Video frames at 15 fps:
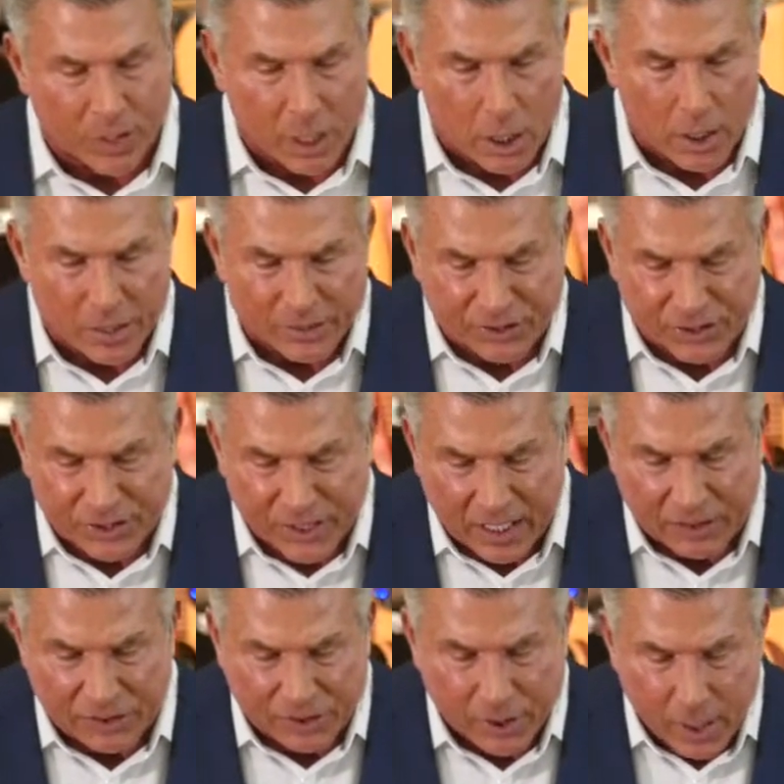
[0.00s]
There is
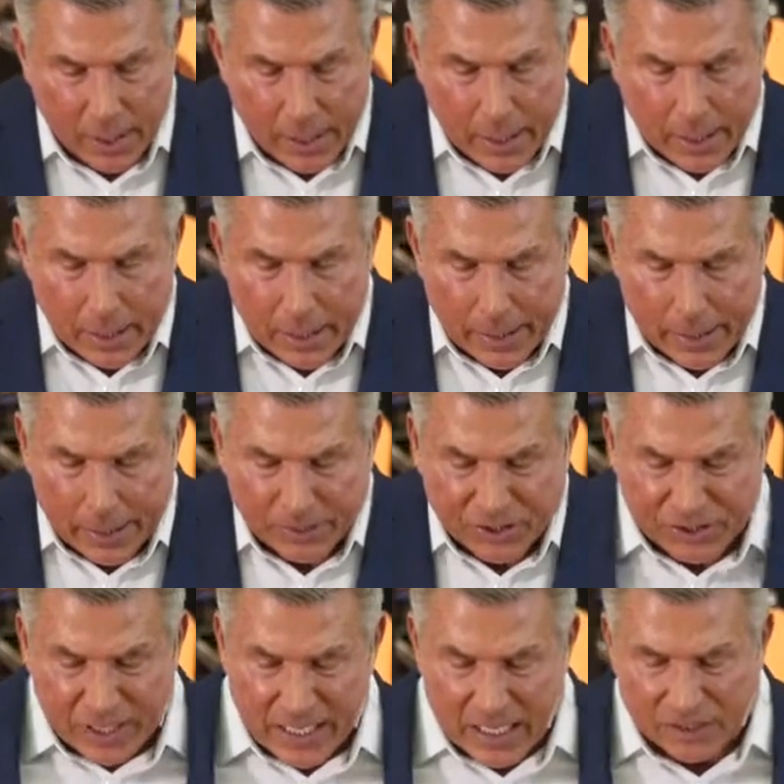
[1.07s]
six uh,
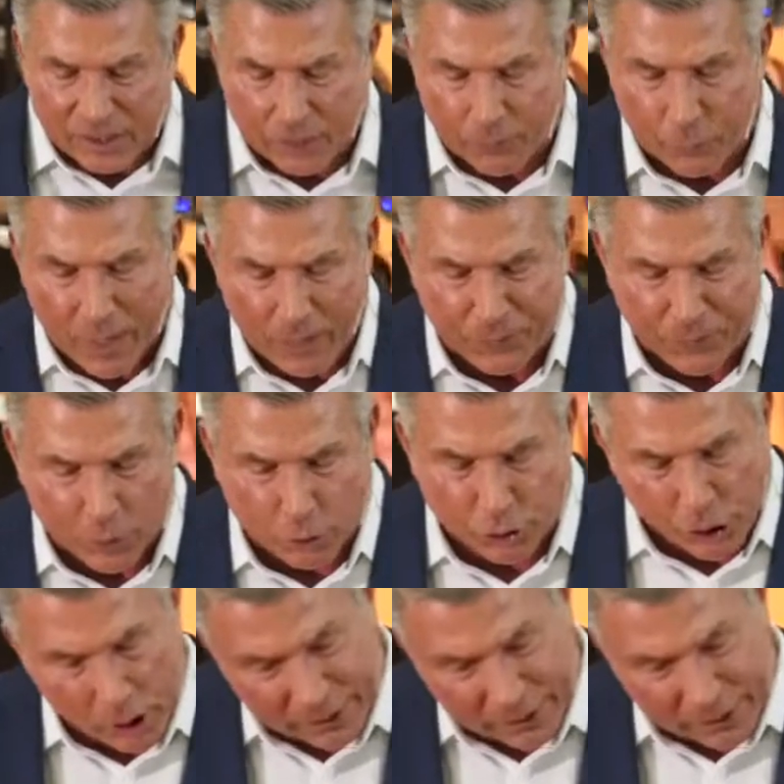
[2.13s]
cities of refuge.